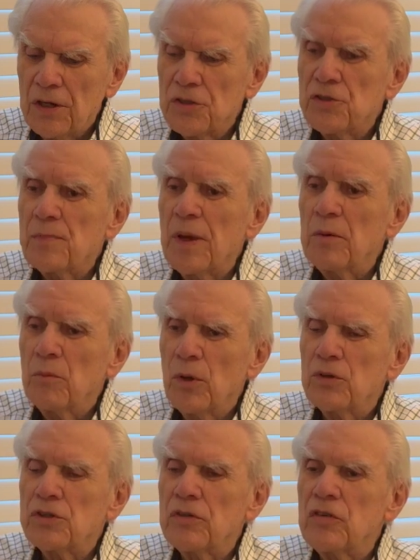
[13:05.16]
and spent
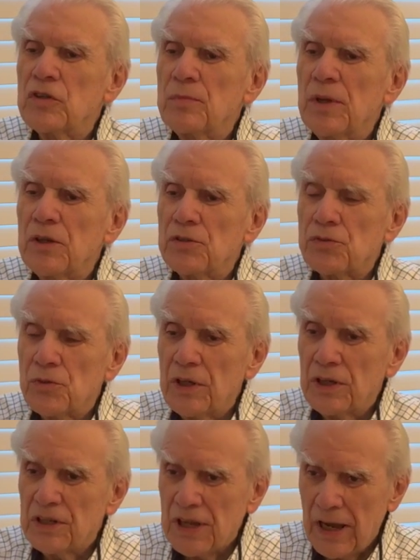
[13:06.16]
most of his ministry
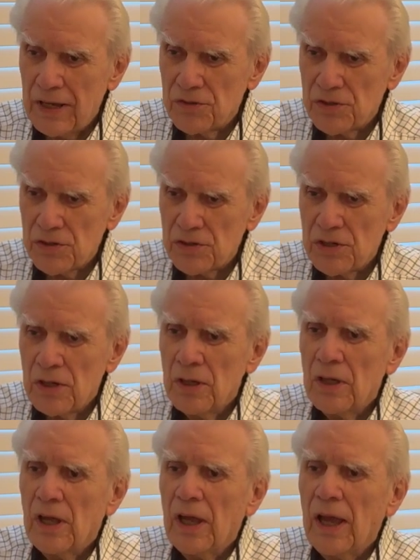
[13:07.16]
in Kansas
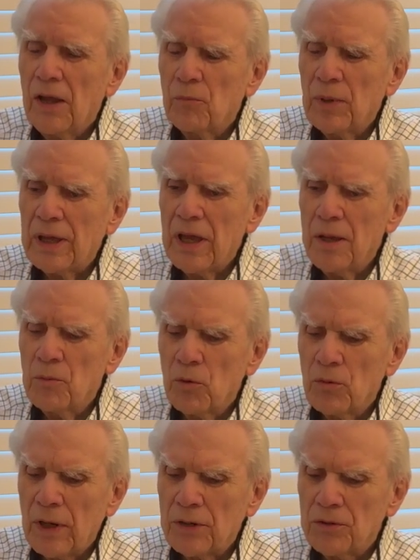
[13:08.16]
and became a
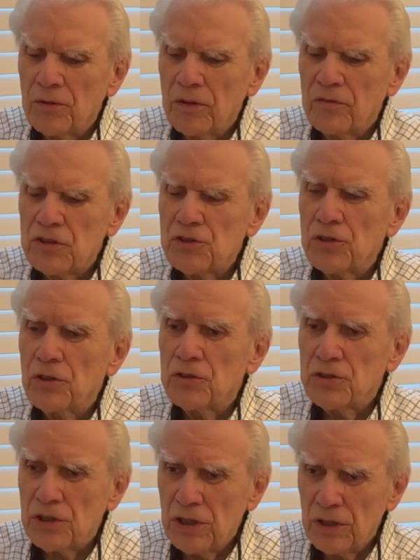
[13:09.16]
rector of a
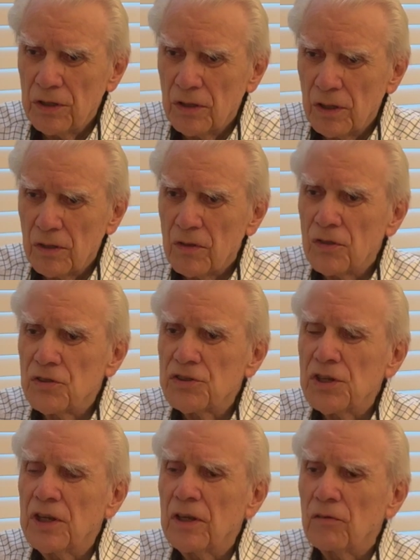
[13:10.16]
church in uh, the
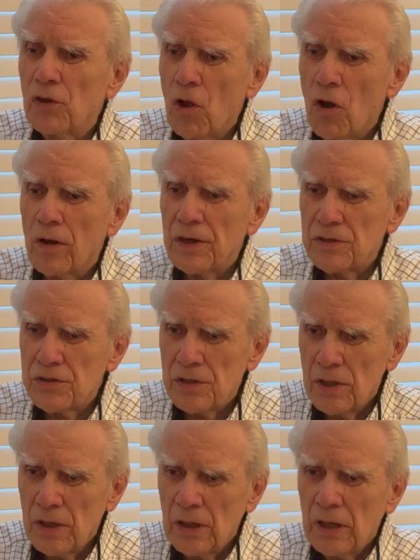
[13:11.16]
city of Lawrence,
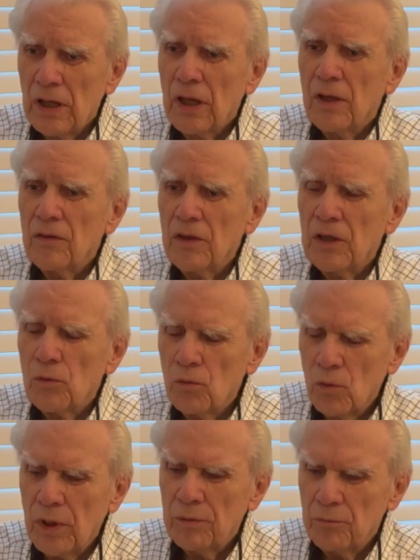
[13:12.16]
the
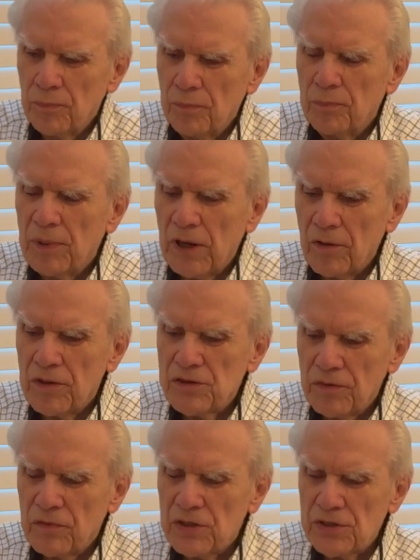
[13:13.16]
one parish
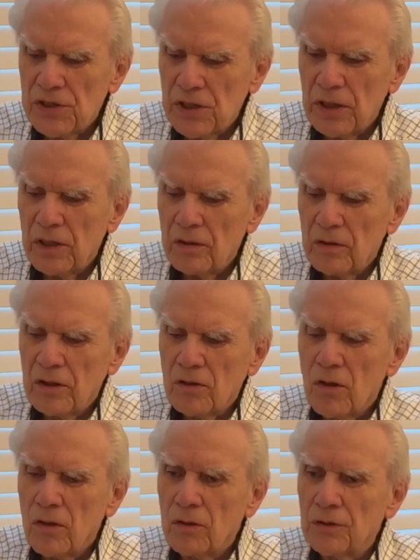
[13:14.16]
of the city
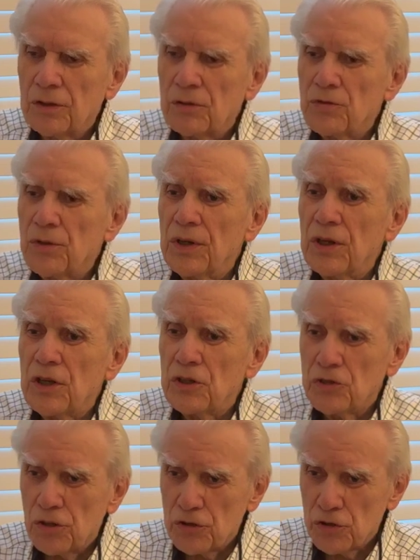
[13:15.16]
called uh, Trinity
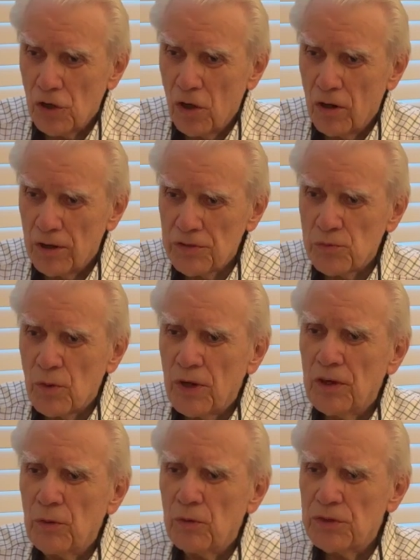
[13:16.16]
Church Lawrence, where
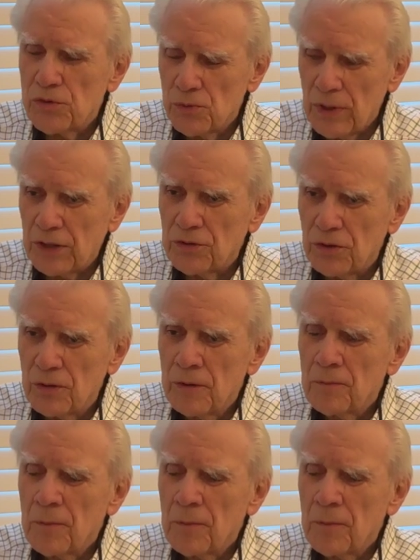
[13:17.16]
he was a rector